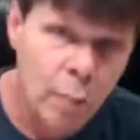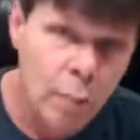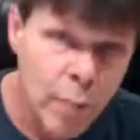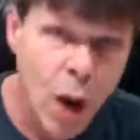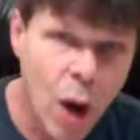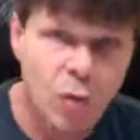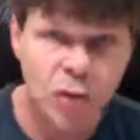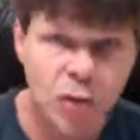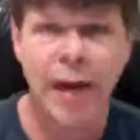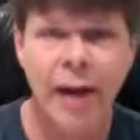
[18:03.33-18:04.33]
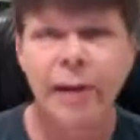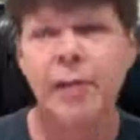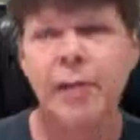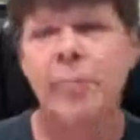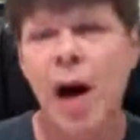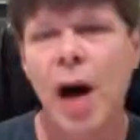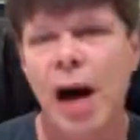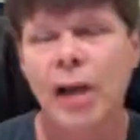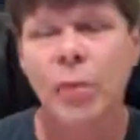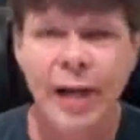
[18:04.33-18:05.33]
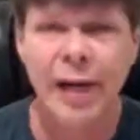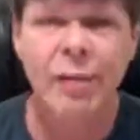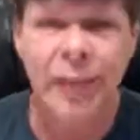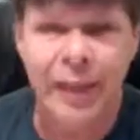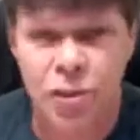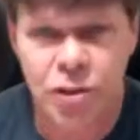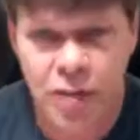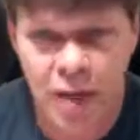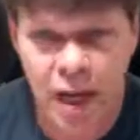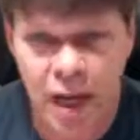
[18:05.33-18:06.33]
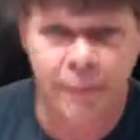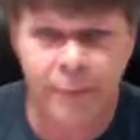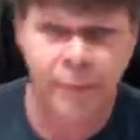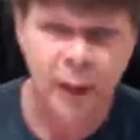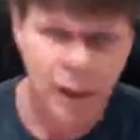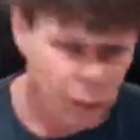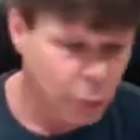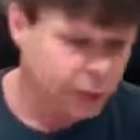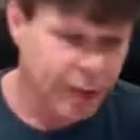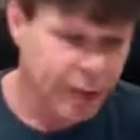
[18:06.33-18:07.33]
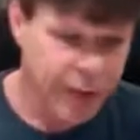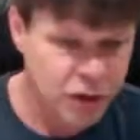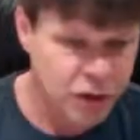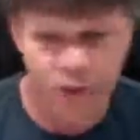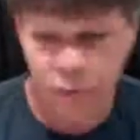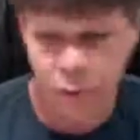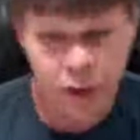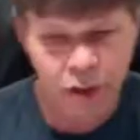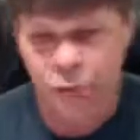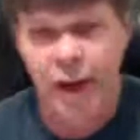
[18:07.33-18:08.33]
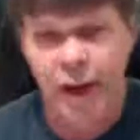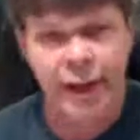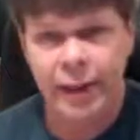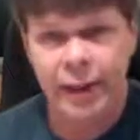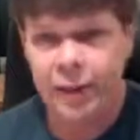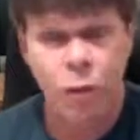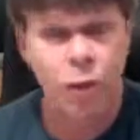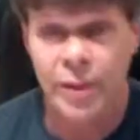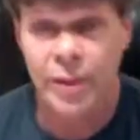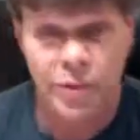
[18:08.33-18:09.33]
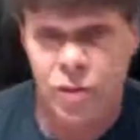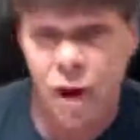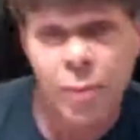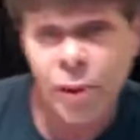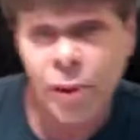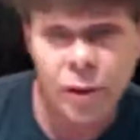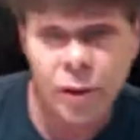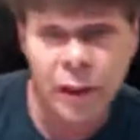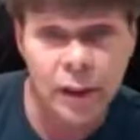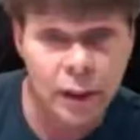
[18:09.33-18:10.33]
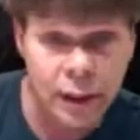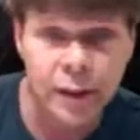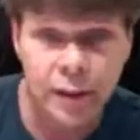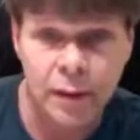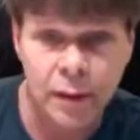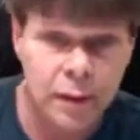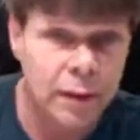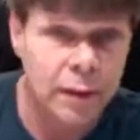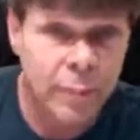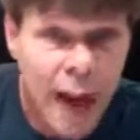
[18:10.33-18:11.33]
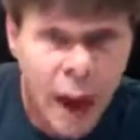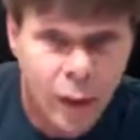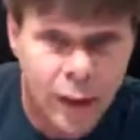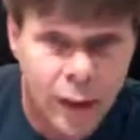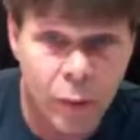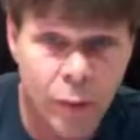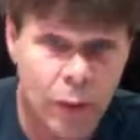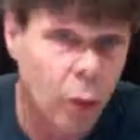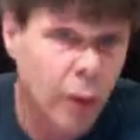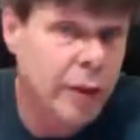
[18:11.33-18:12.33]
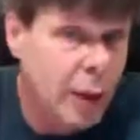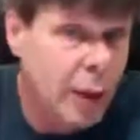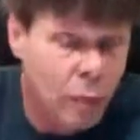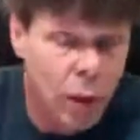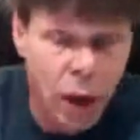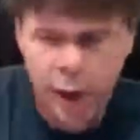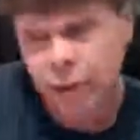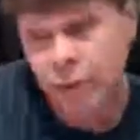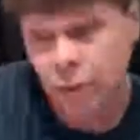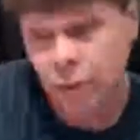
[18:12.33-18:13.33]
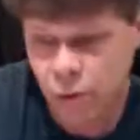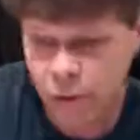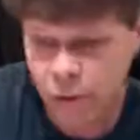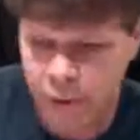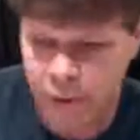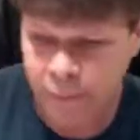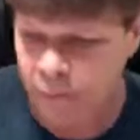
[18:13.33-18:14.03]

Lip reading: most likely to buy whatever it is you're selling, whether that's software, training, or a business opportunity like Empower Network or your network marketing deal or whatever.